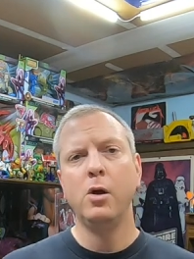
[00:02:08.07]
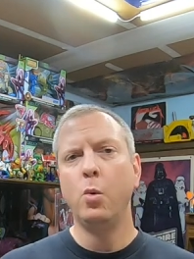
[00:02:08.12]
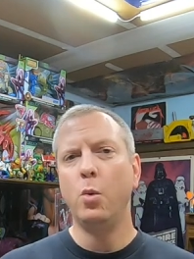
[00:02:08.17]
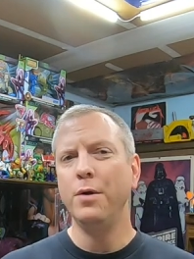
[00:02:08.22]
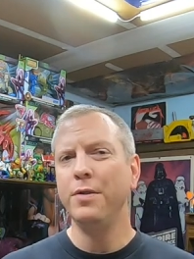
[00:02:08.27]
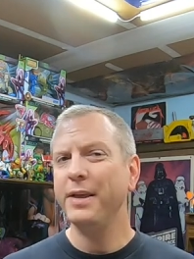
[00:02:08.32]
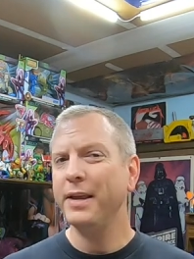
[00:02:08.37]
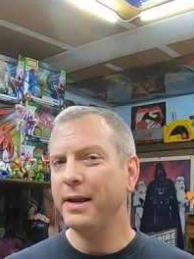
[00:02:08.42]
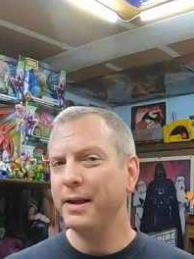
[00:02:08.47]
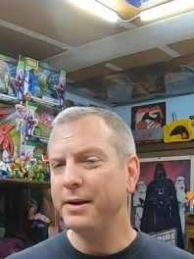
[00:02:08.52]

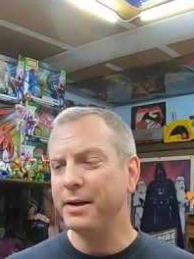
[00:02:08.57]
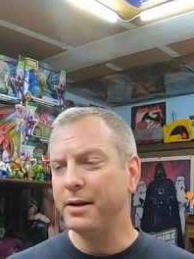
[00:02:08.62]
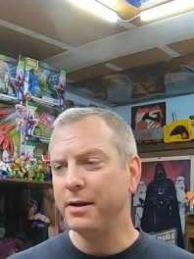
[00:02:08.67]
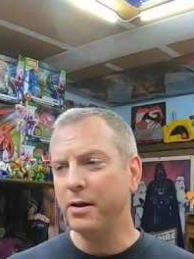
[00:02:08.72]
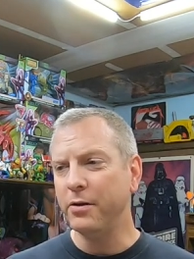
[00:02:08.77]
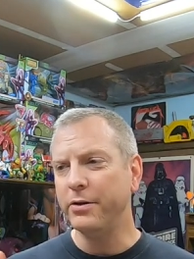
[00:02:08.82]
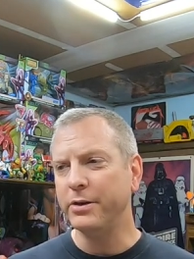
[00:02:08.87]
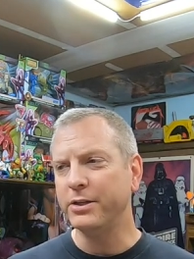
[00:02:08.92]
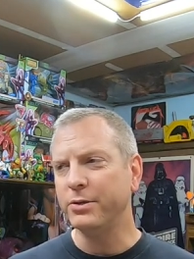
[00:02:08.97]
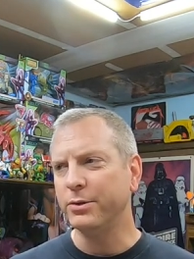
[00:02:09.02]
One thing I did
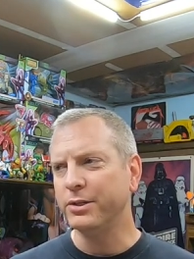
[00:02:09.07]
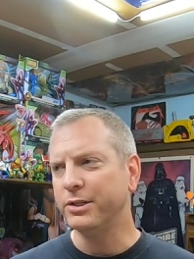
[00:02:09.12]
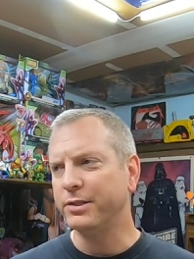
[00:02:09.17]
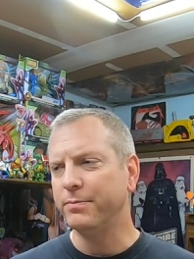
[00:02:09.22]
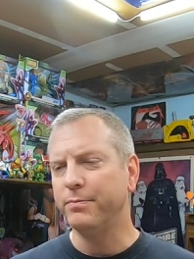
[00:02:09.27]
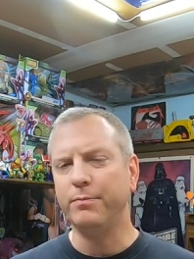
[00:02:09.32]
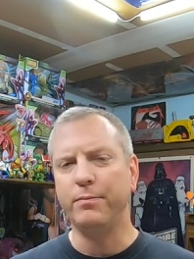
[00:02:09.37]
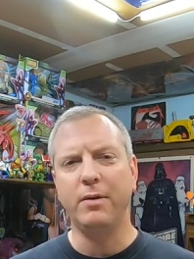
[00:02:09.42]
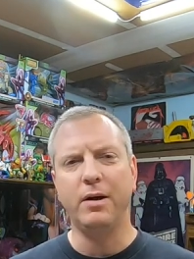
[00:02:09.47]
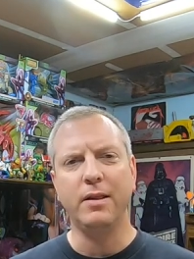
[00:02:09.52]
notice
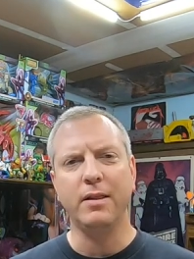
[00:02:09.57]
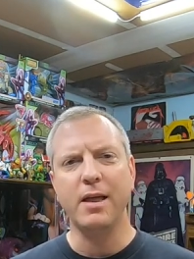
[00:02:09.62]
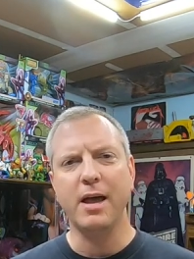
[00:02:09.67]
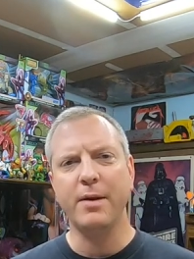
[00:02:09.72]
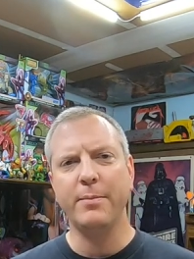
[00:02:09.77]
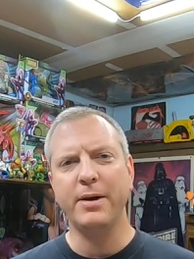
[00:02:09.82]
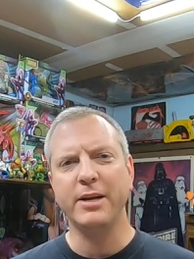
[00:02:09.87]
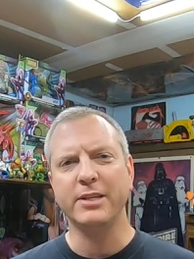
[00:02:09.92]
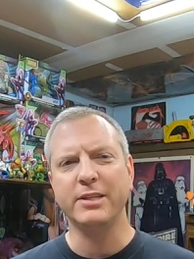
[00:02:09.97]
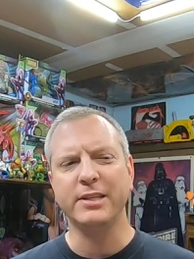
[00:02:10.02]
was a
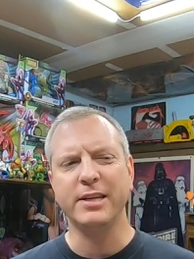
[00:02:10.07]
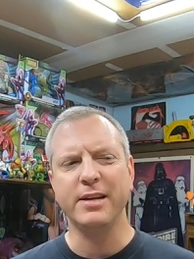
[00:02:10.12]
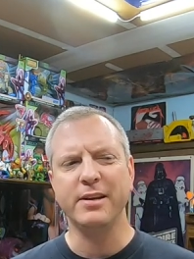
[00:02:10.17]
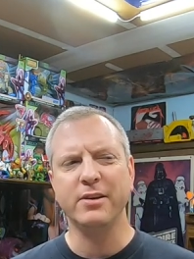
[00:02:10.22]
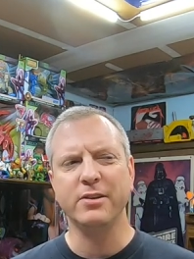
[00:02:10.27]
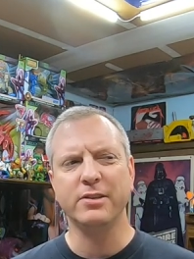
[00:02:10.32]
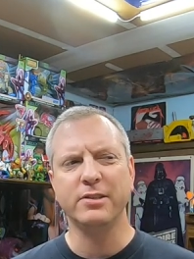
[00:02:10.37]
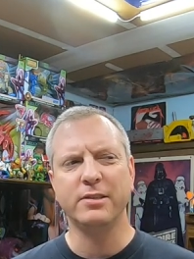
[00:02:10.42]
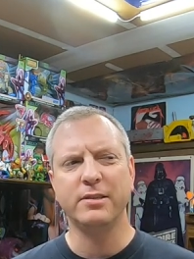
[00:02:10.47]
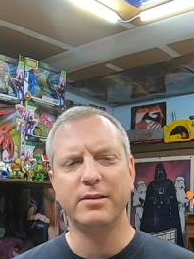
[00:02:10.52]
lot of my
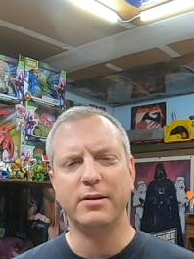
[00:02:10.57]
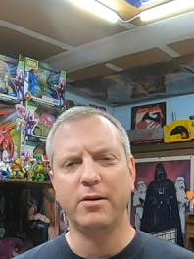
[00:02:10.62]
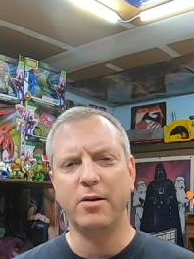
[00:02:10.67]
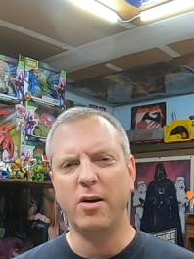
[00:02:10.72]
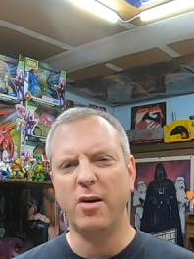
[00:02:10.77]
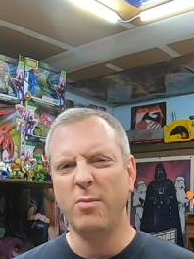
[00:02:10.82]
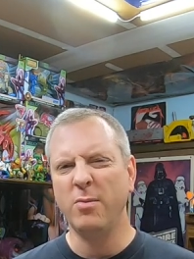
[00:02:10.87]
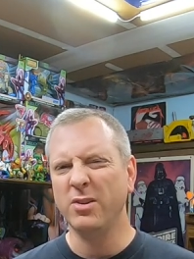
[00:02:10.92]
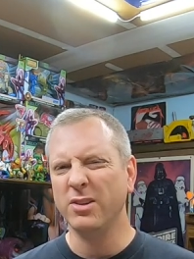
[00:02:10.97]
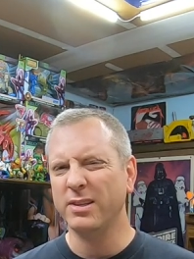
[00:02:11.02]
sales
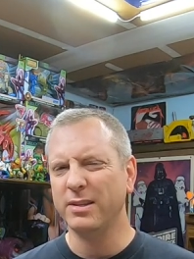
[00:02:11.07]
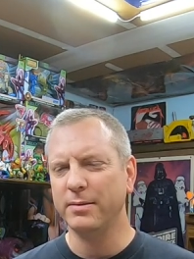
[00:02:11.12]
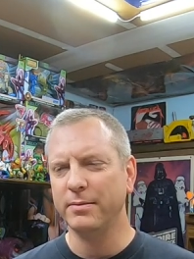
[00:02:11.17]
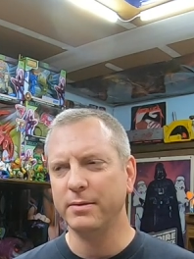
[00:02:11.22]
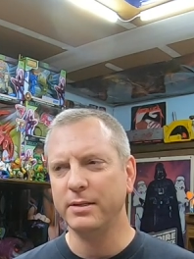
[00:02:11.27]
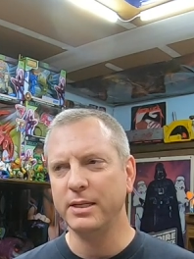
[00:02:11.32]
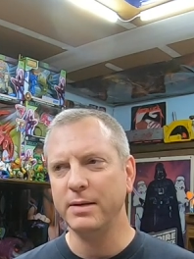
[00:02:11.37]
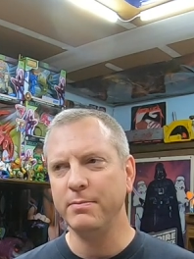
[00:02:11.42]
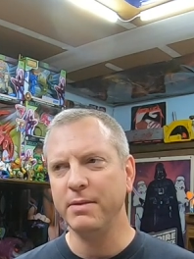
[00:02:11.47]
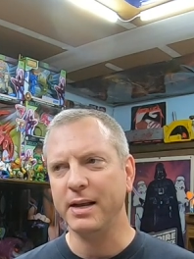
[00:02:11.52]
are
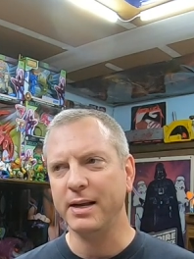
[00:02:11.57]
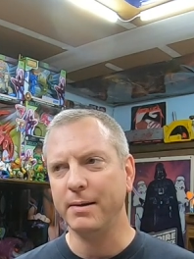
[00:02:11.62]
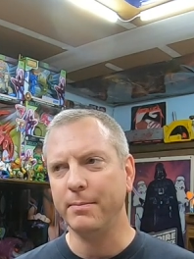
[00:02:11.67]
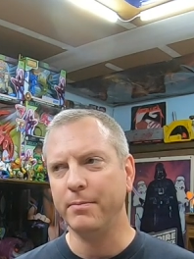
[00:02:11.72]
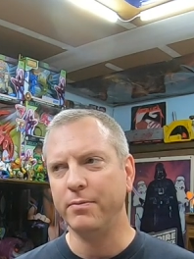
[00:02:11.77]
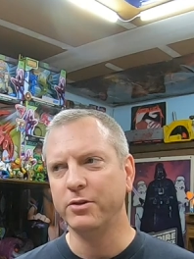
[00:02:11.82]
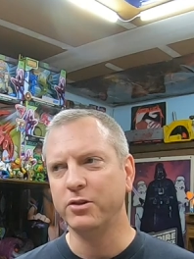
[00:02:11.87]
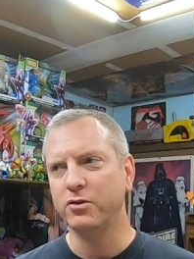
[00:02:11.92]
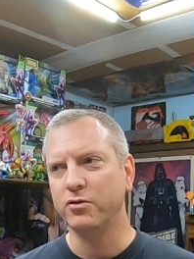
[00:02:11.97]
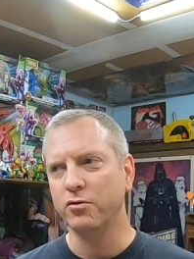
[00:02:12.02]
almost, seem like a
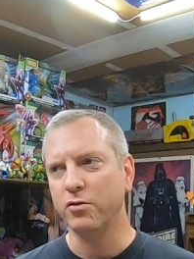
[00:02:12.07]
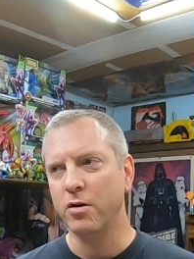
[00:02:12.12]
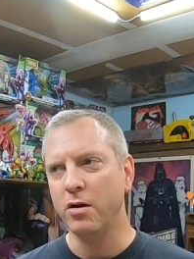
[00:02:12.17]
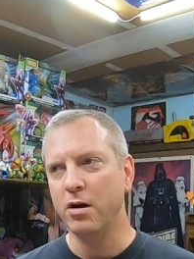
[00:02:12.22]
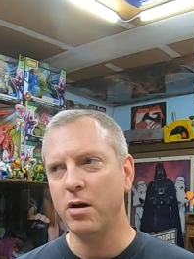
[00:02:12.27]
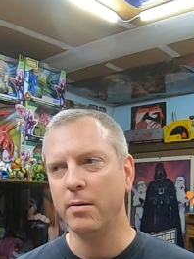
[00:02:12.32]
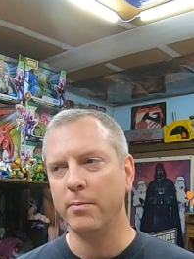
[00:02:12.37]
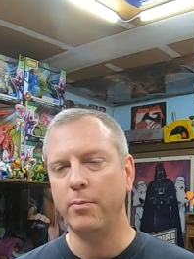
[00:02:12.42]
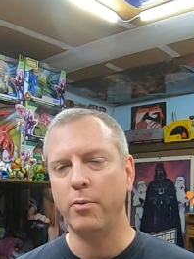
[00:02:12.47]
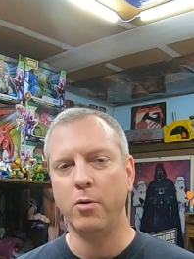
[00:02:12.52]

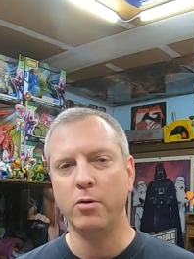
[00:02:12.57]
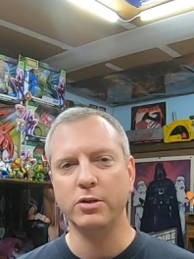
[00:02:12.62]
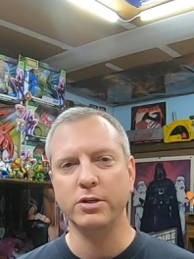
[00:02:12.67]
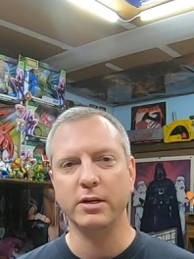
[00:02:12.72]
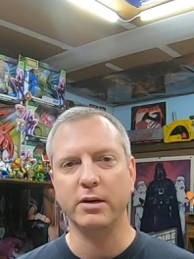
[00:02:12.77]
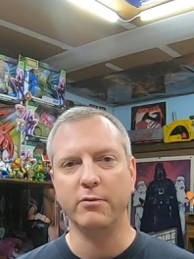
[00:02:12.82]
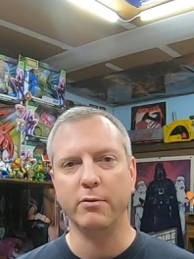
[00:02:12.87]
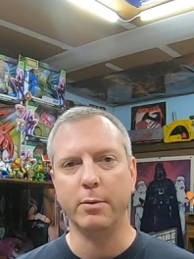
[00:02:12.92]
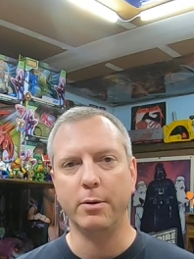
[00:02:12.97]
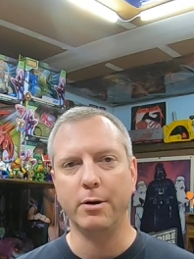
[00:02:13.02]
strong
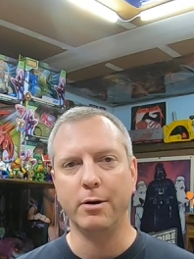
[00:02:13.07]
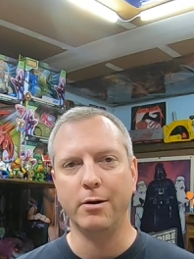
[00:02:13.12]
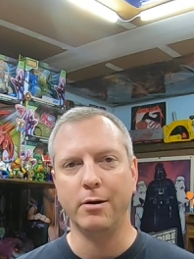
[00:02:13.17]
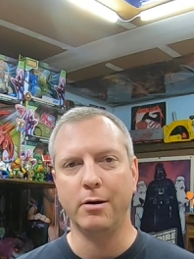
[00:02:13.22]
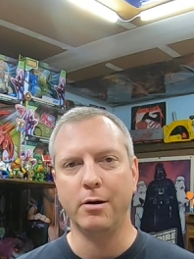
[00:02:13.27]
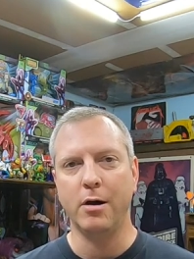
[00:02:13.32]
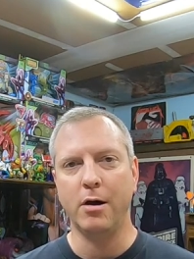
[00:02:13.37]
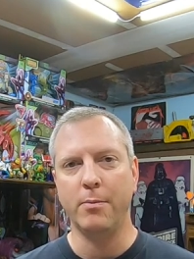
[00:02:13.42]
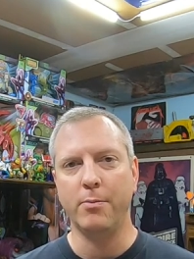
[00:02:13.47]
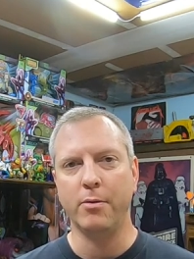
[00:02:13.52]
portion of them
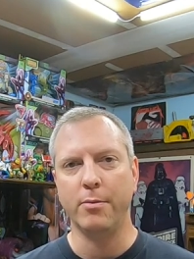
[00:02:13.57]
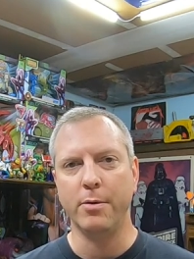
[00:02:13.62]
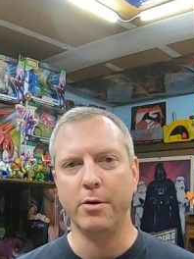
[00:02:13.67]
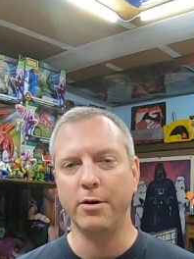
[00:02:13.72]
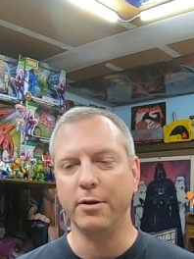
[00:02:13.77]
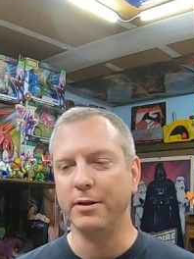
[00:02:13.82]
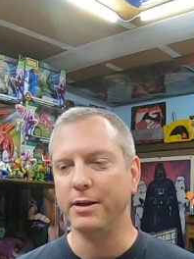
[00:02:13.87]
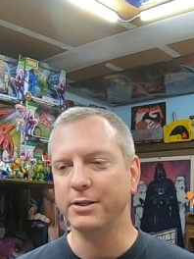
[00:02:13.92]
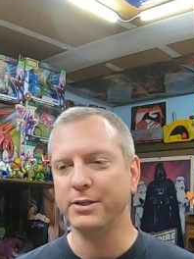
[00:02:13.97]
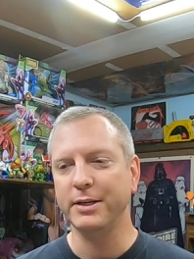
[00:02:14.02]
are all
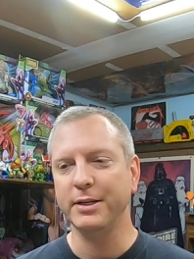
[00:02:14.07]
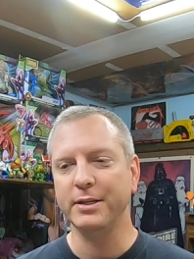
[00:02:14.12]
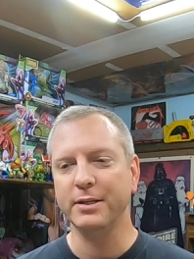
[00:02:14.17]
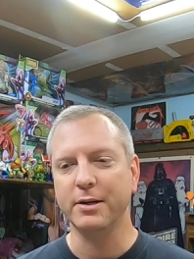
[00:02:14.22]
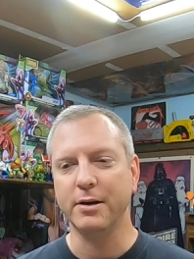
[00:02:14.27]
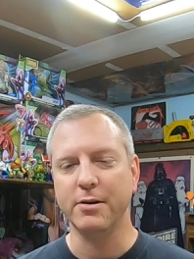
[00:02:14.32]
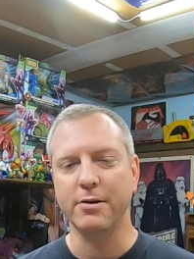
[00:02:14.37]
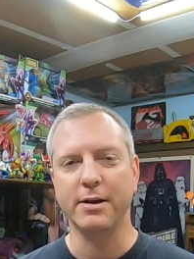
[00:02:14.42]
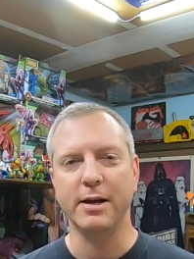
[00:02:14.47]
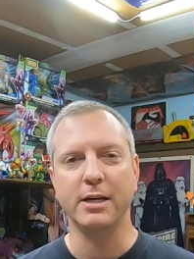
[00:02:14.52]
promoted listings.
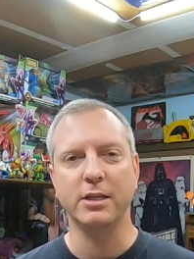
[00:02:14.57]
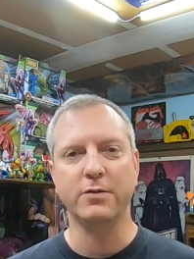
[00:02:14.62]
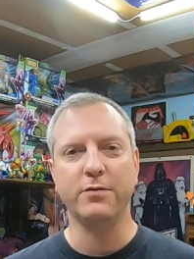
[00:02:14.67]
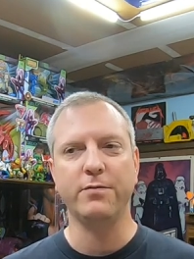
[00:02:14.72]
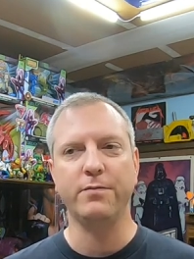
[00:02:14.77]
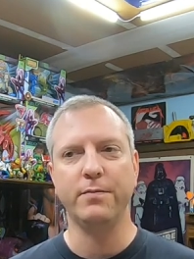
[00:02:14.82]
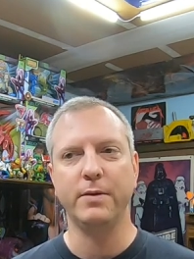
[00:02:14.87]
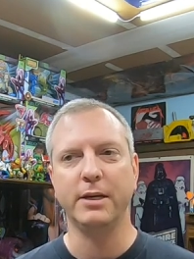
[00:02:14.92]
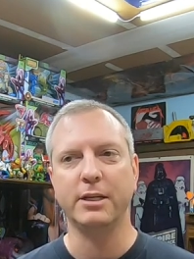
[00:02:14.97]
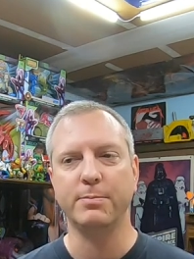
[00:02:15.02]
Are you guys
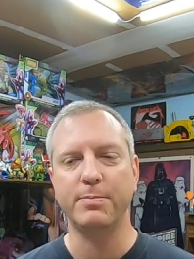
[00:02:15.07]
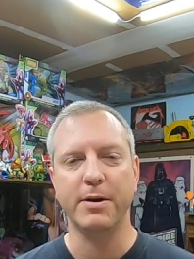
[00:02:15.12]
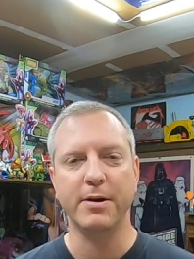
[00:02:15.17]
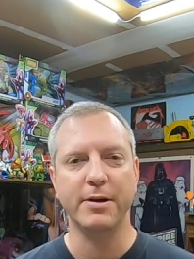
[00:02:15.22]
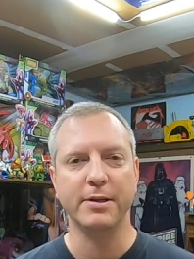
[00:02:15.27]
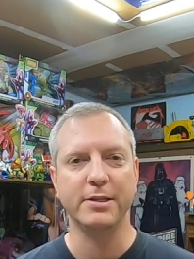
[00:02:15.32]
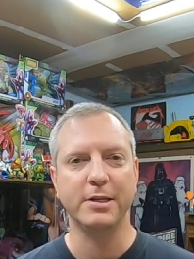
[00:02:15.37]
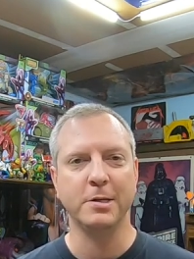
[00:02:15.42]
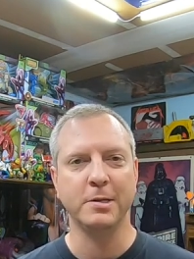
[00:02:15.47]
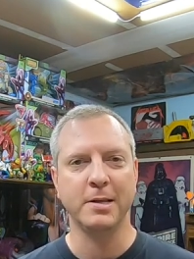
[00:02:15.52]

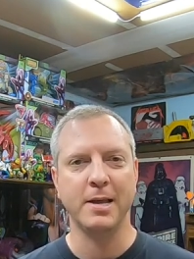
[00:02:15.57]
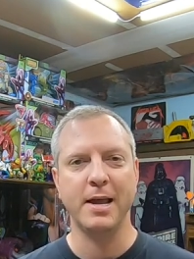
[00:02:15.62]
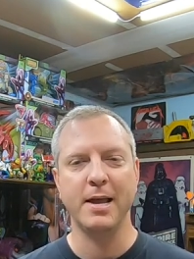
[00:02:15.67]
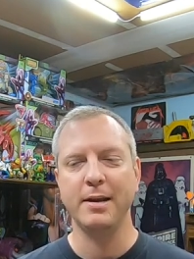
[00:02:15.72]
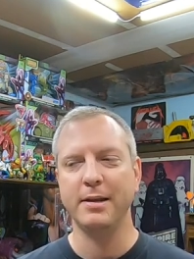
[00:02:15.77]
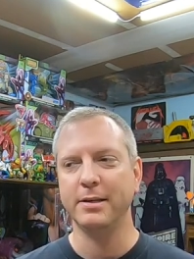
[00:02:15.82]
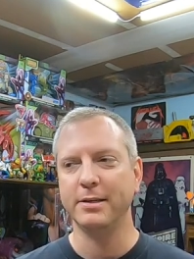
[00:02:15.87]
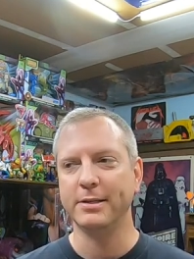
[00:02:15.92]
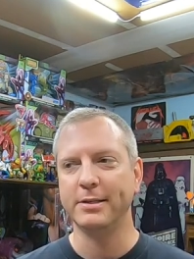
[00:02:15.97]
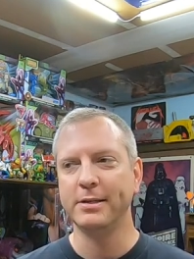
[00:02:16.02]
experiencing
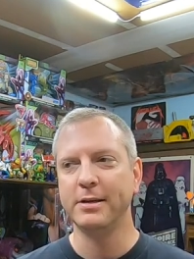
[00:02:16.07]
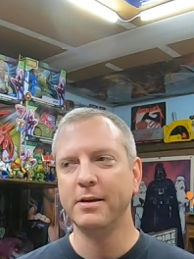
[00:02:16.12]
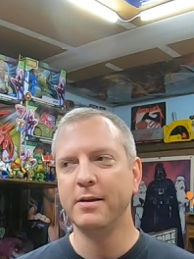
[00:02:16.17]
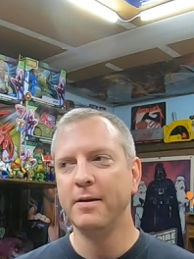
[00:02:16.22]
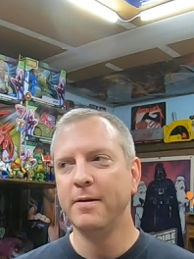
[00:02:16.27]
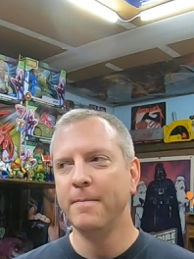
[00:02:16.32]
that? Is